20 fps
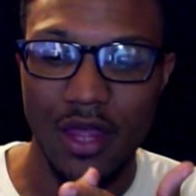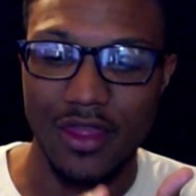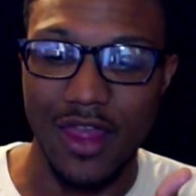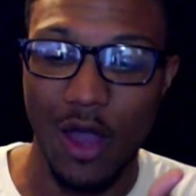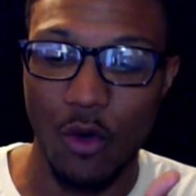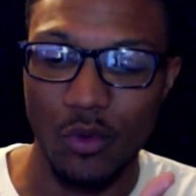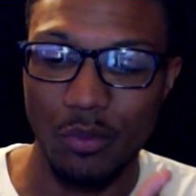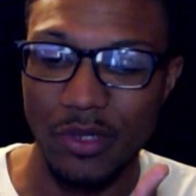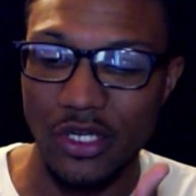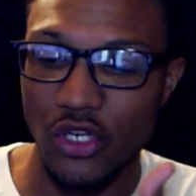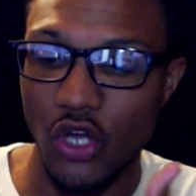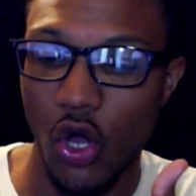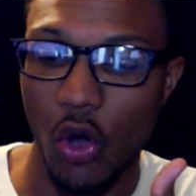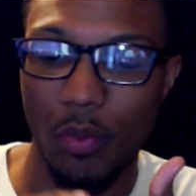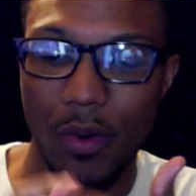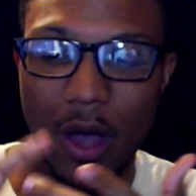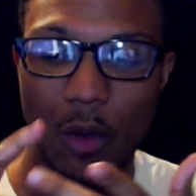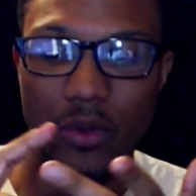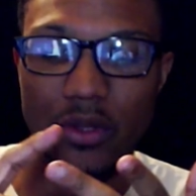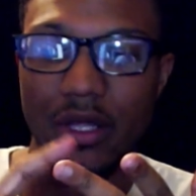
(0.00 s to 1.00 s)
That would be
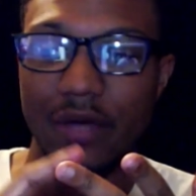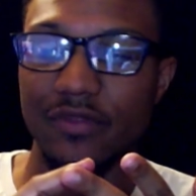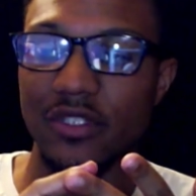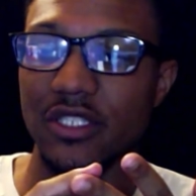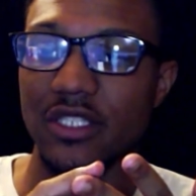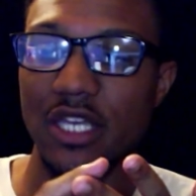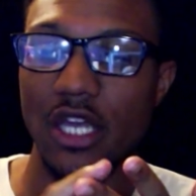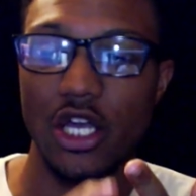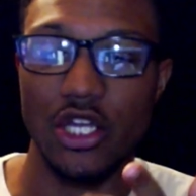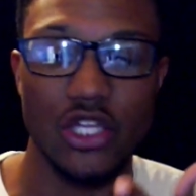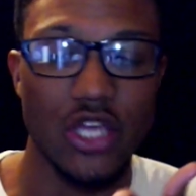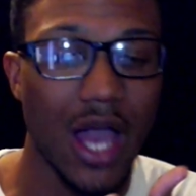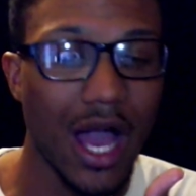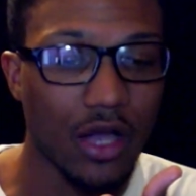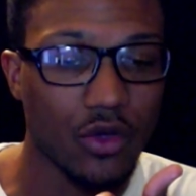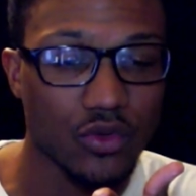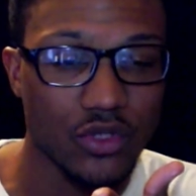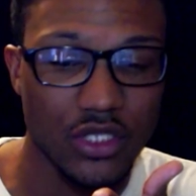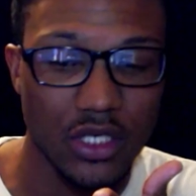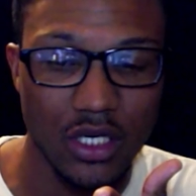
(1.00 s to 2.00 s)
dope. I would love to see a
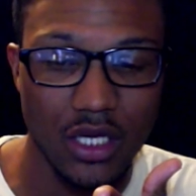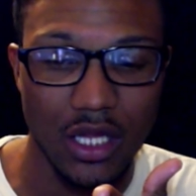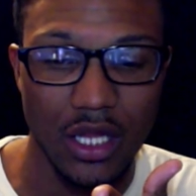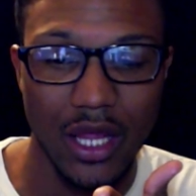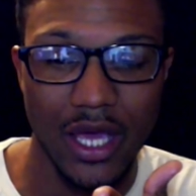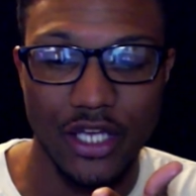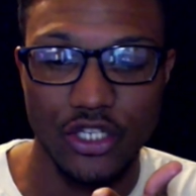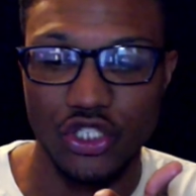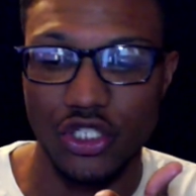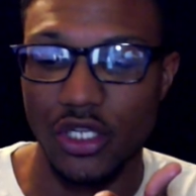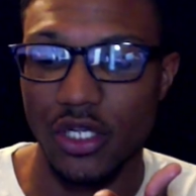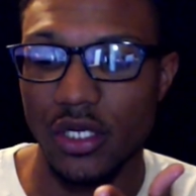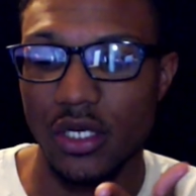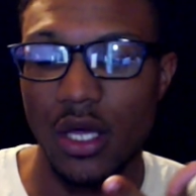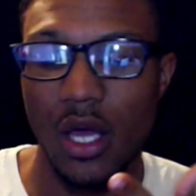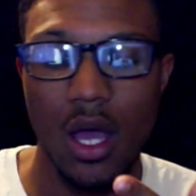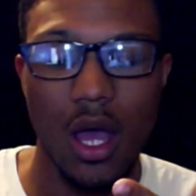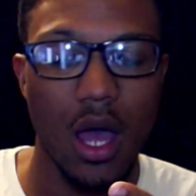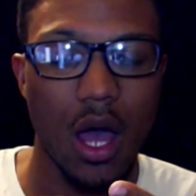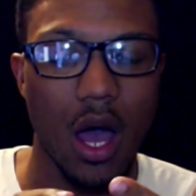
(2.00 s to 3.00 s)
Yakuza collection.